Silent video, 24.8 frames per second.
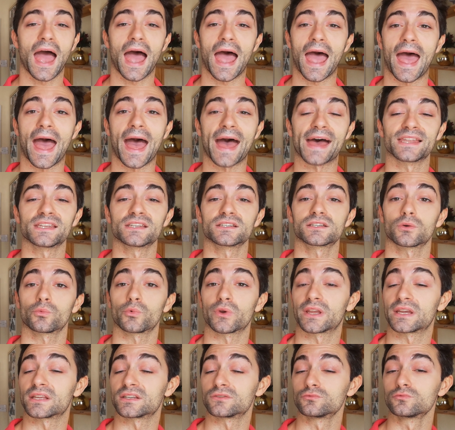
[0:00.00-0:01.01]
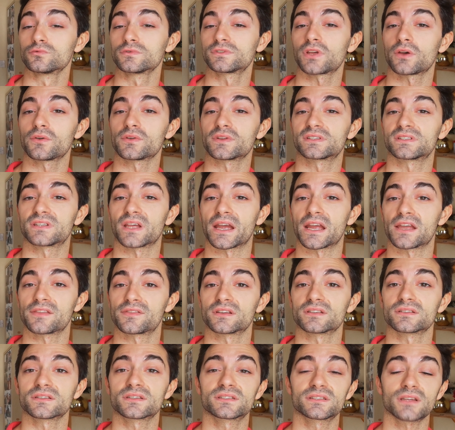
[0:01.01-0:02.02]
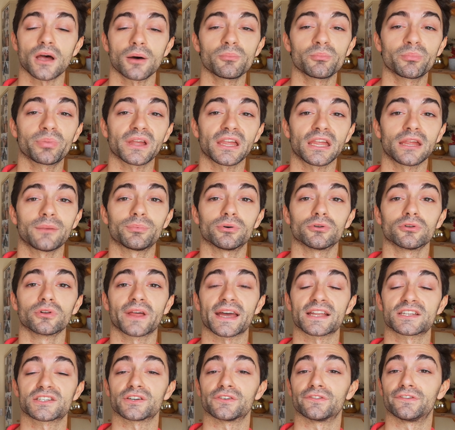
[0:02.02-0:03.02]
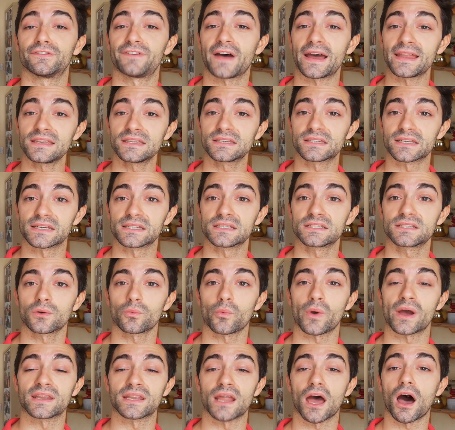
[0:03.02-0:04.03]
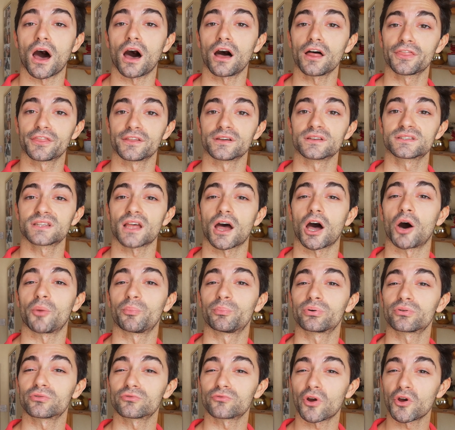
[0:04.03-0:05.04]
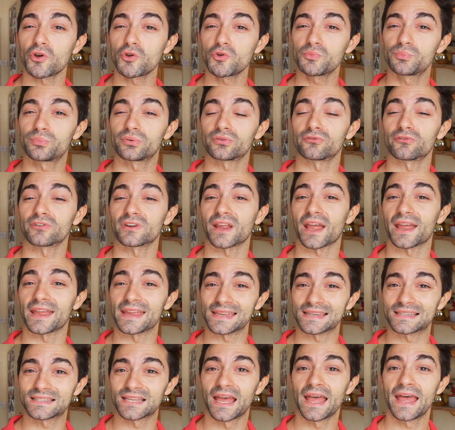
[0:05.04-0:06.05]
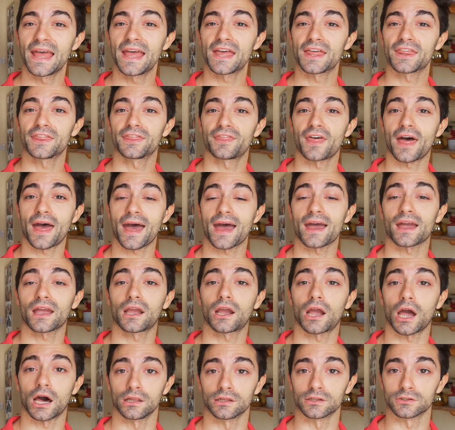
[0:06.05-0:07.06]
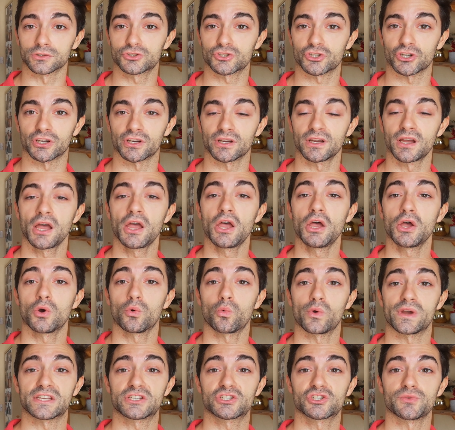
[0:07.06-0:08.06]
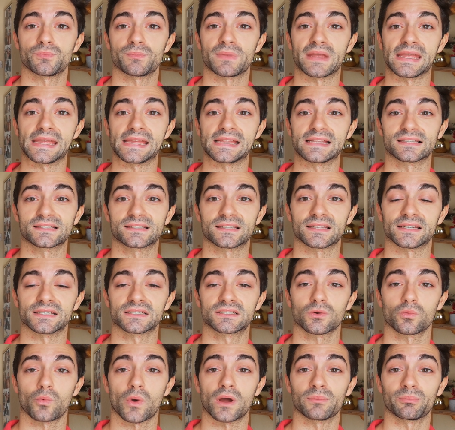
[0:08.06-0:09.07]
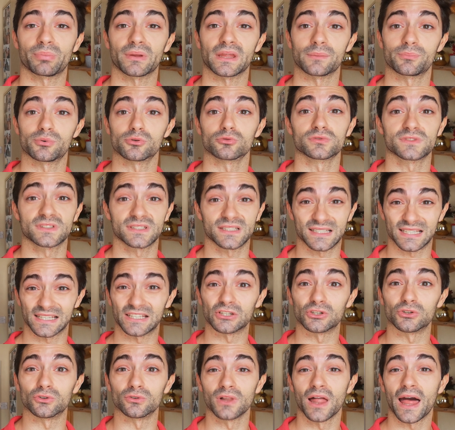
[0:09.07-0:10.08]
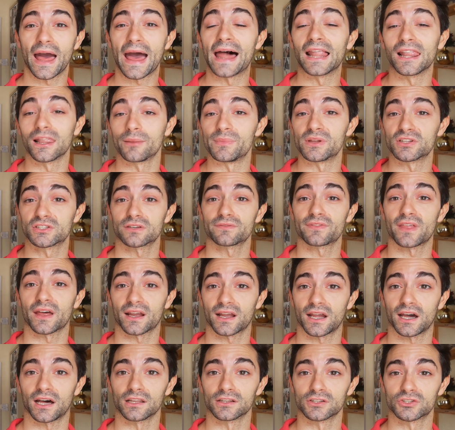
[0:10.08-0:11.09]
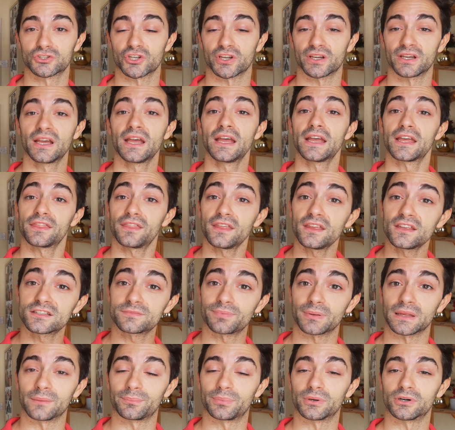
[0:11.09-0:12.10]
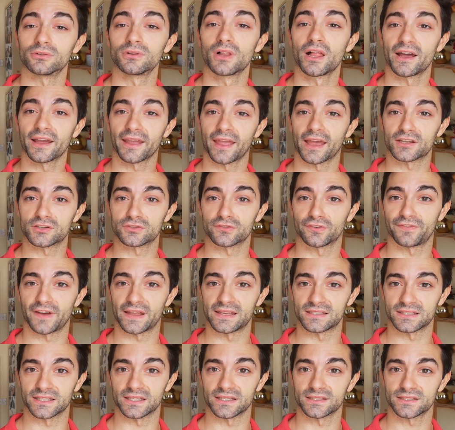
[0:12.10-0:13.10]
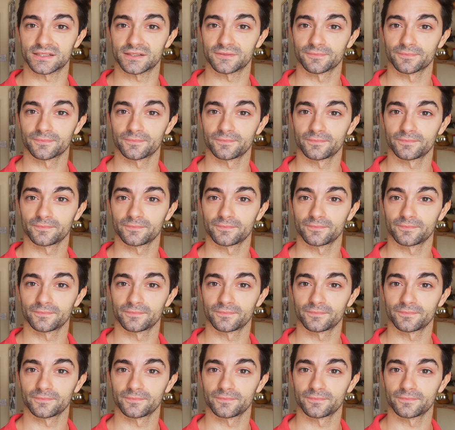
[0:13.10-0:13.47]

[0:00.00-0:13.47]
And we can also say that some people get offended when others appropriate their culture, which means that when people steal elements of their culture, these people get offended.